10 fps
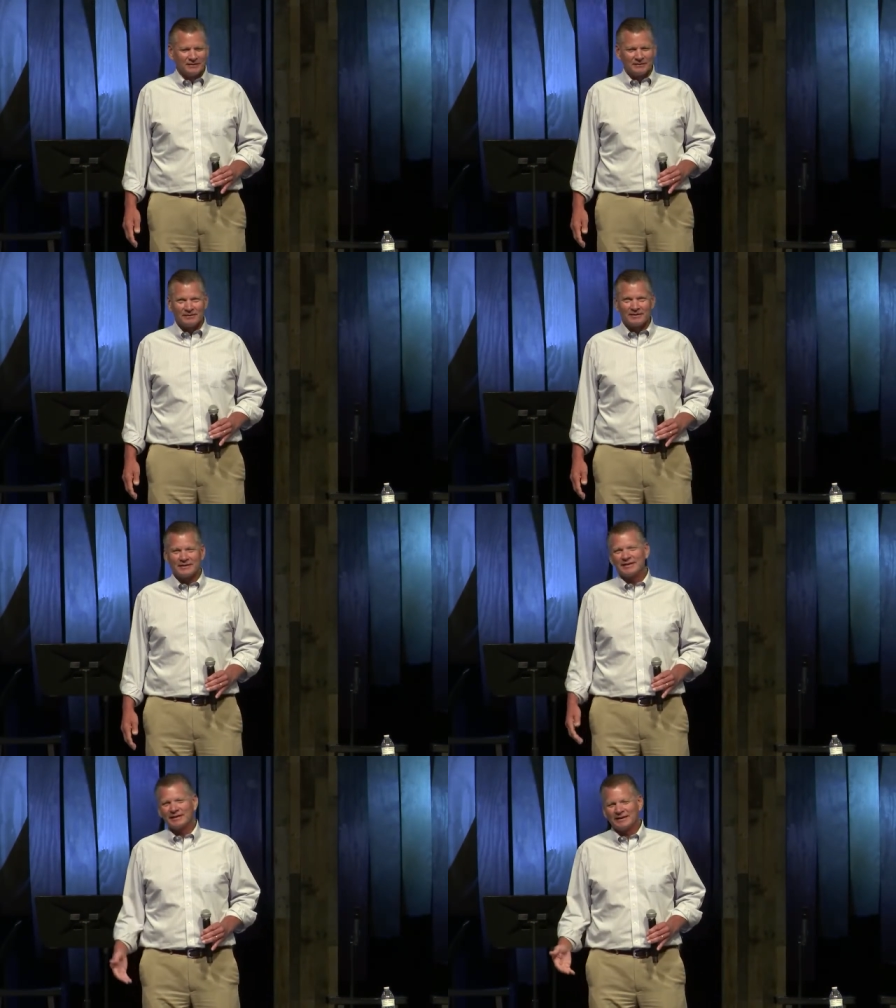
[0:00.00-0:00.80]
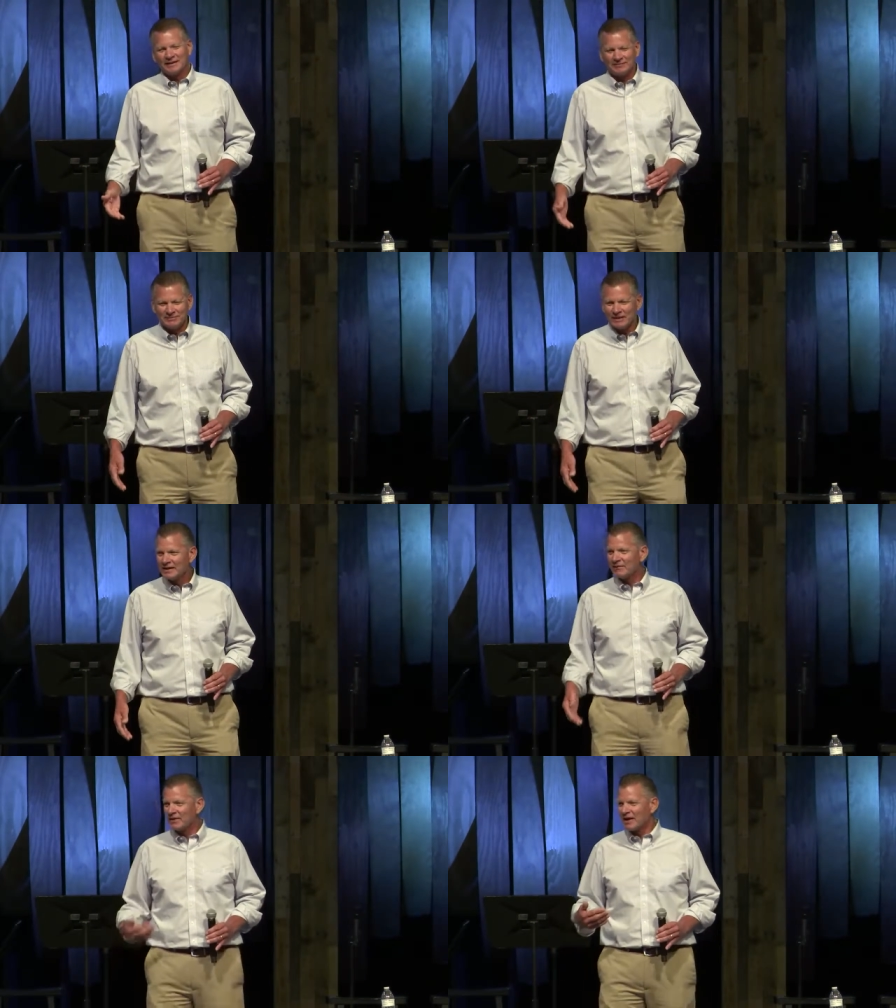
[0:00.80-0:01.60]
I never
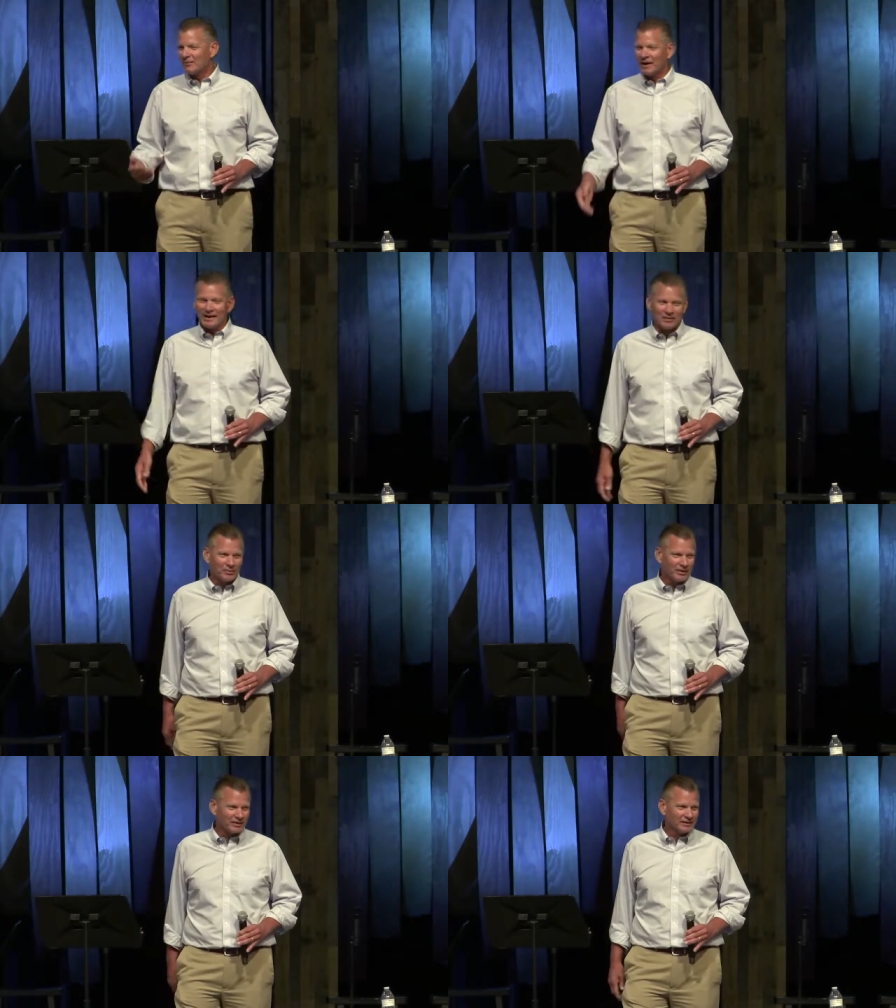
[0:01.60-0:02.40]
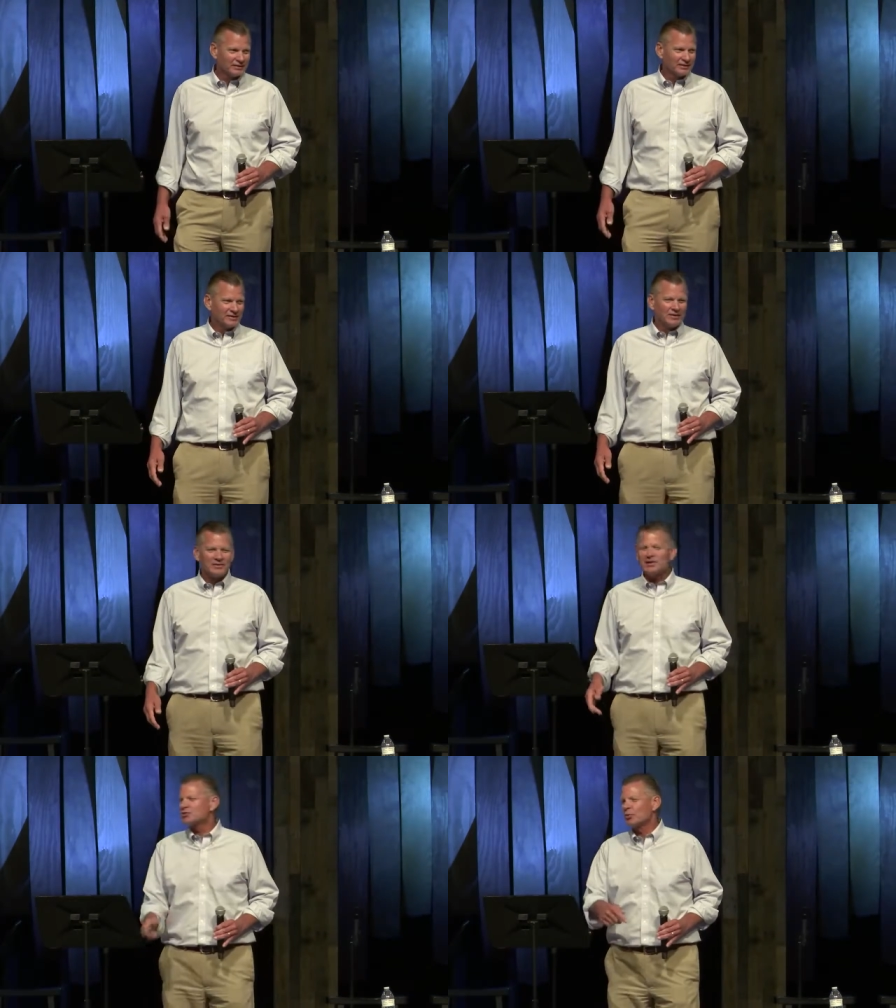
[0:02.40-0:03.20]
kept my end of the bargain.
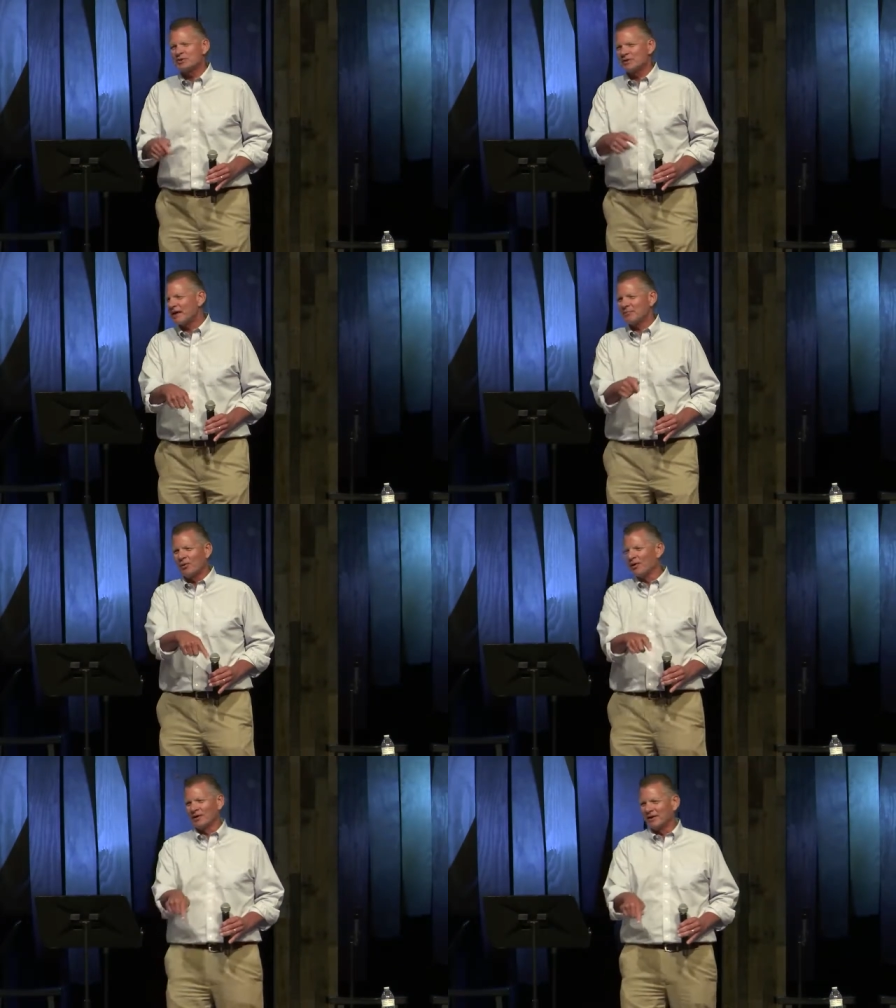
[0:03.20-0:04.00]
This wasn't that bargain.